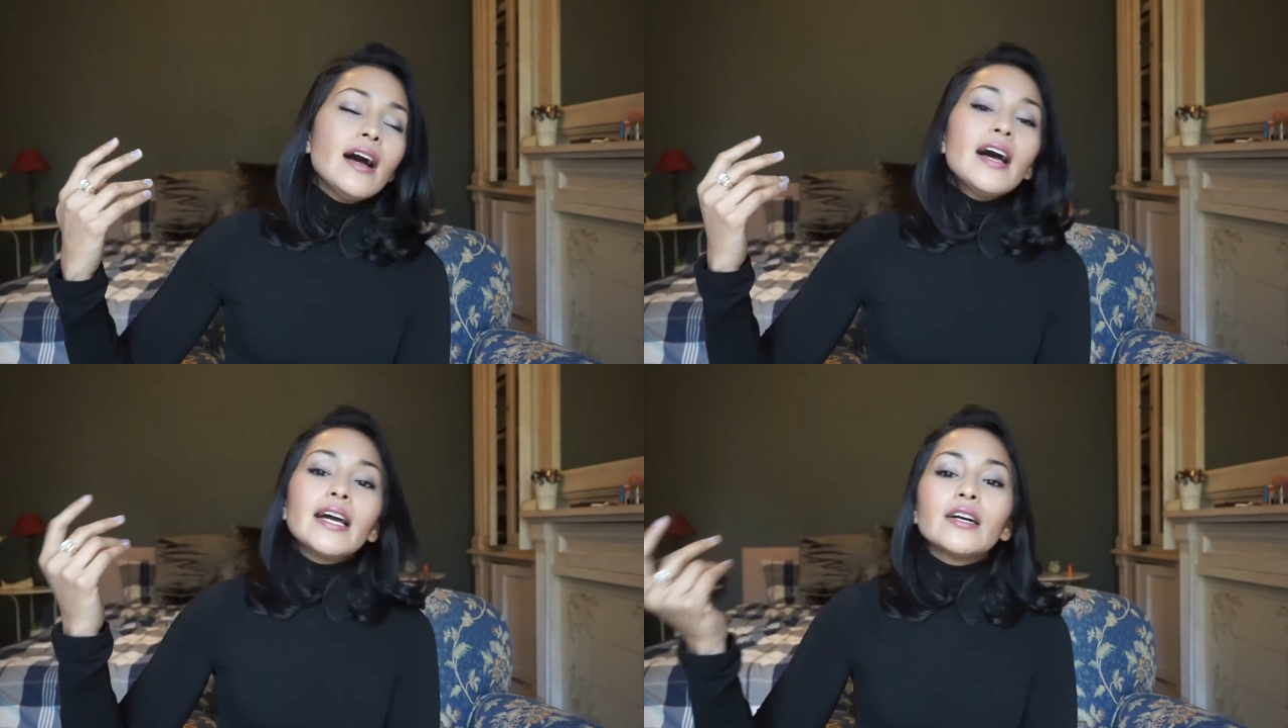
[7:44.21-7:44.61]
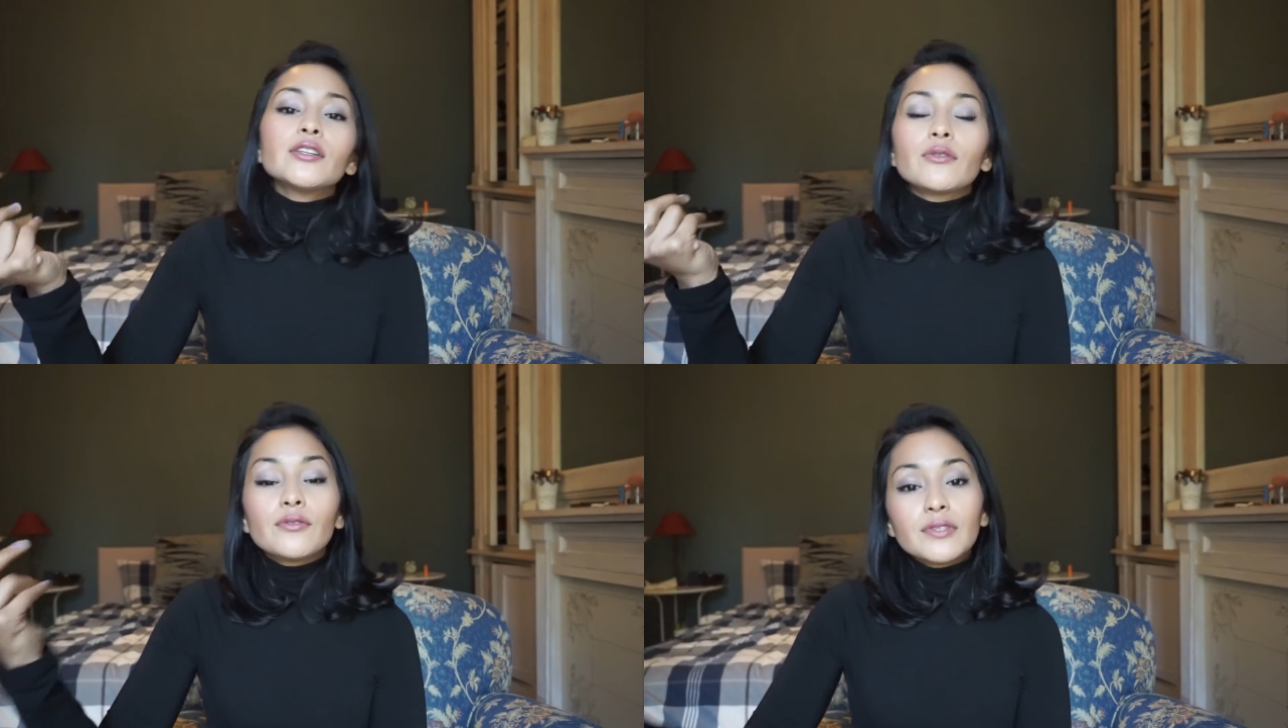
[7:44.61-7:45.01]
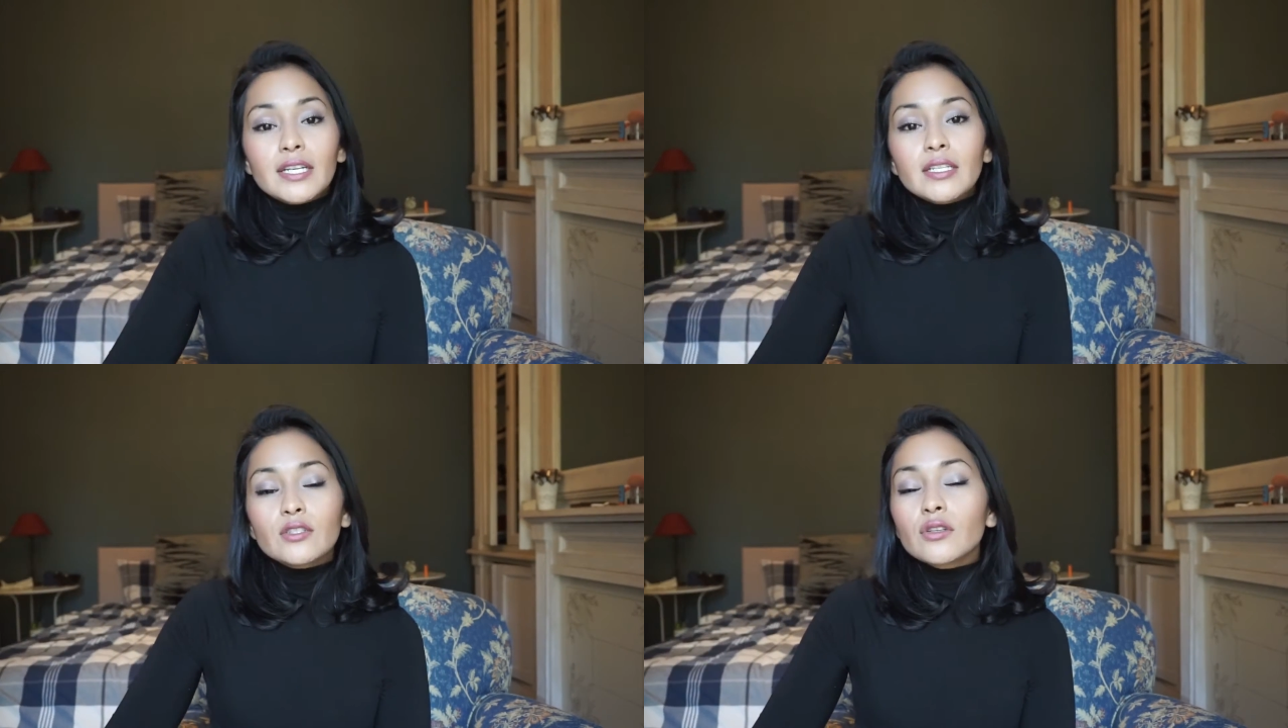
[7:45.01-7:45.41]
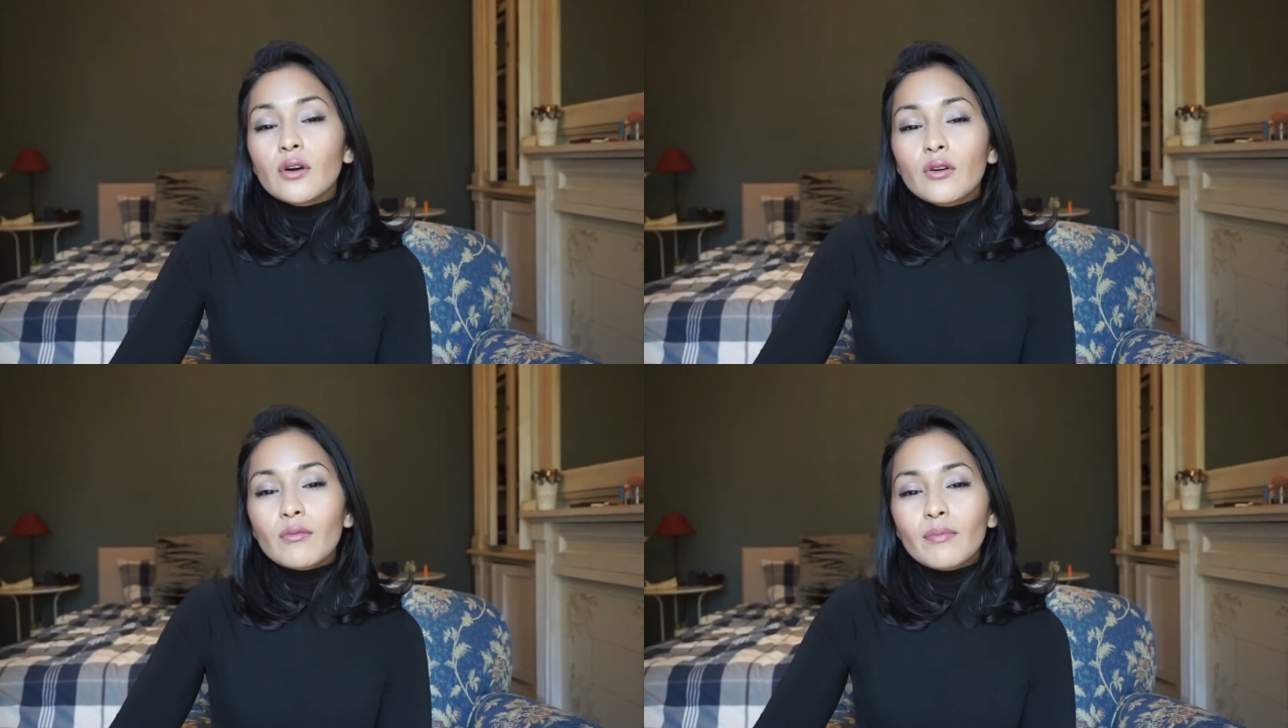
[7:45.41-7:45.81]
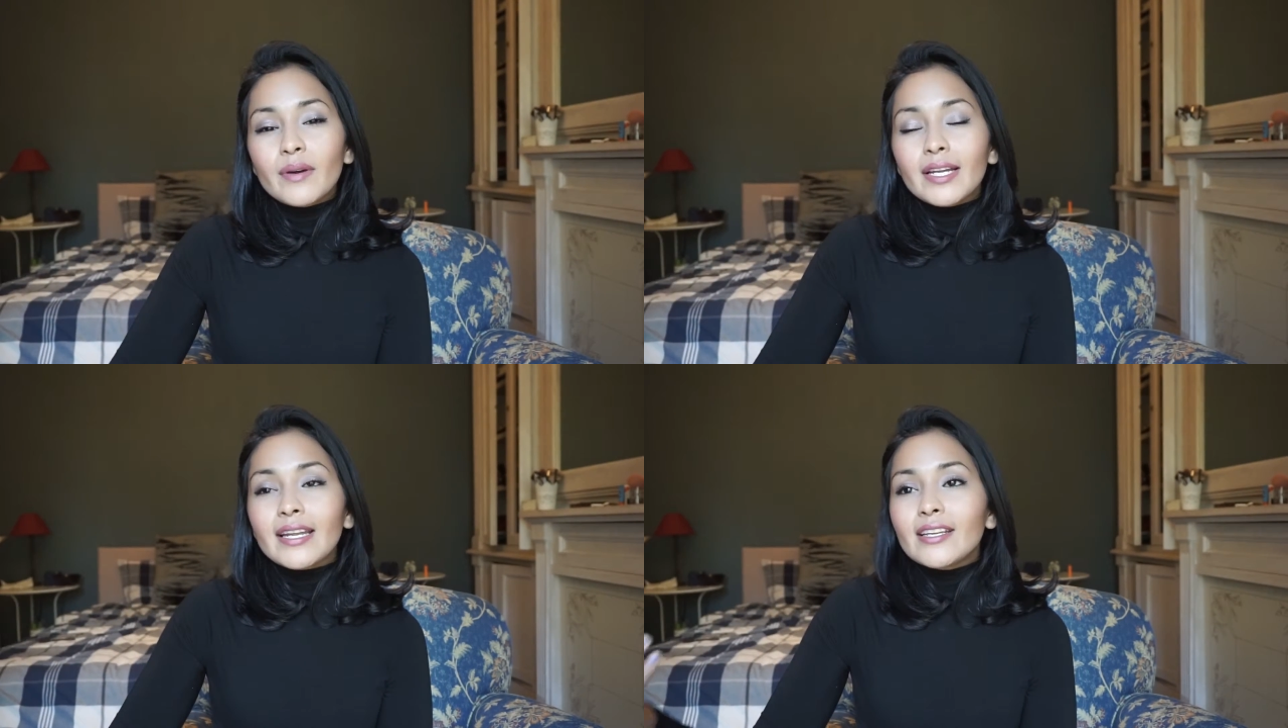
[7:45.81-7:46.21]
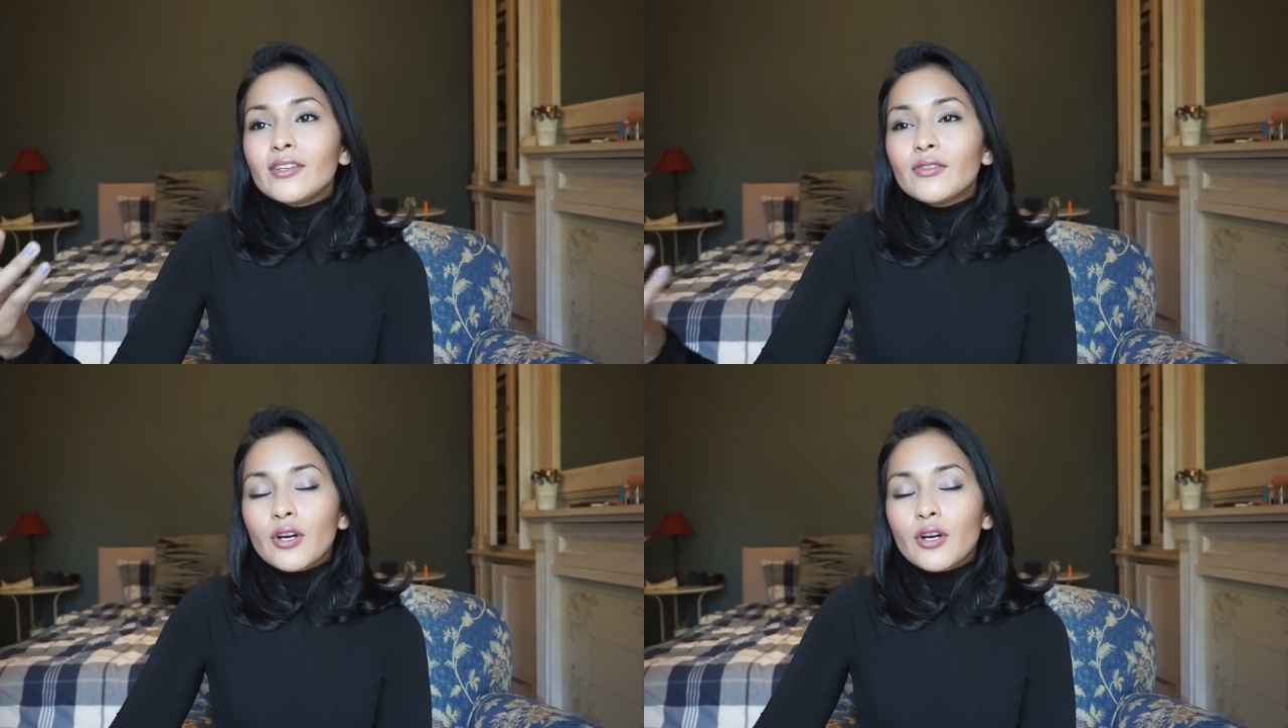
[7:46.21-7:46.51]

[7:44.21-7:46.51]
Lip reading: and Rosetta Stone, but you